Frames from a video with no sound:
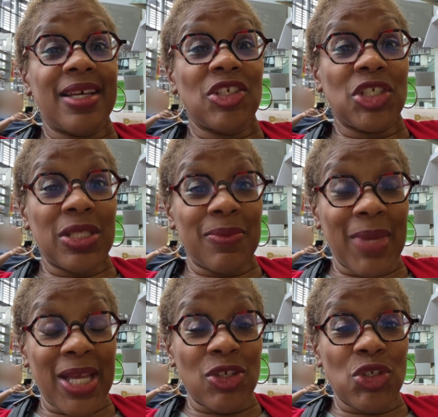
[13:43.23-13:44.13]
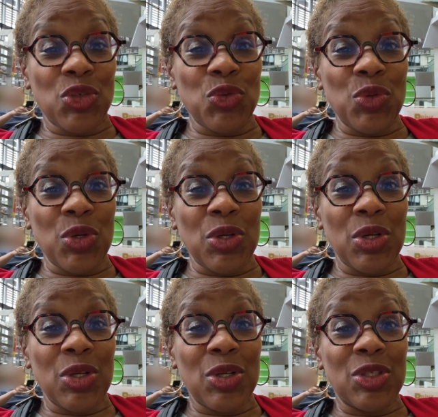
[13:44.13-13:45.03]
she made sure
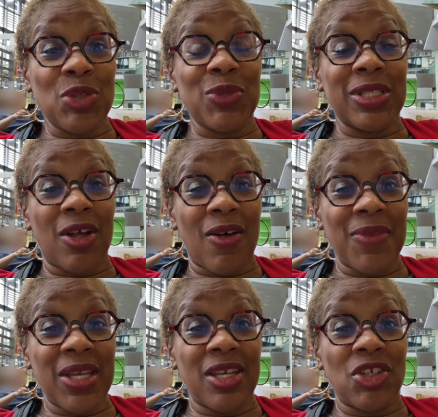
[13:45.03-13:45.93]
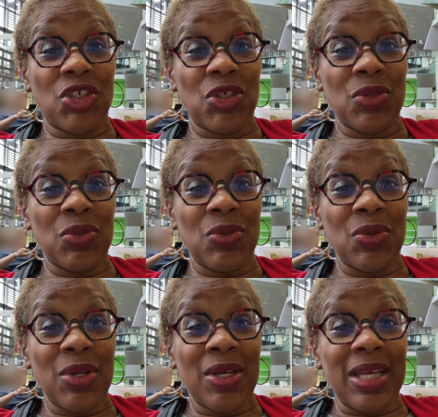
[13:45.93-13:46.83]
to resolve the issue
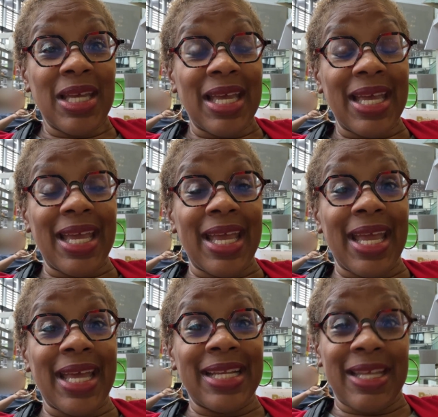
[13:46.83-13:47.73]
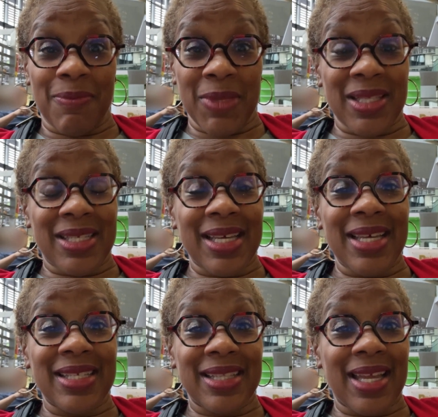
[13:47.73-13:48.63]
and give me the
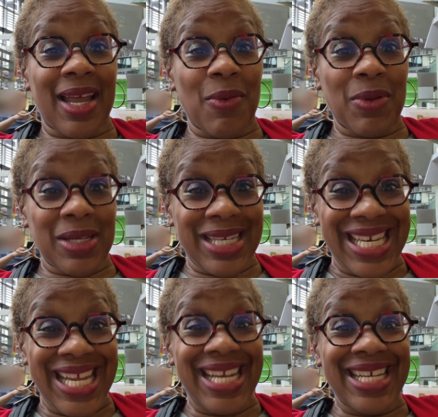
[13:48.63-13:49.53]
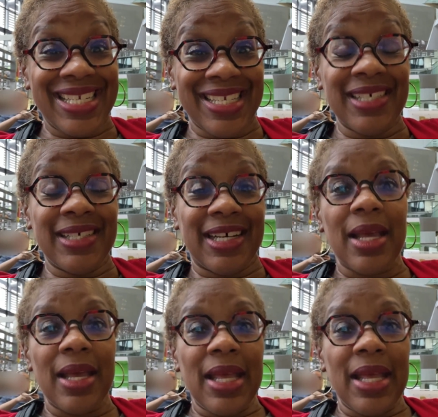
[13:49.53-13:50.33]
test that I needed done.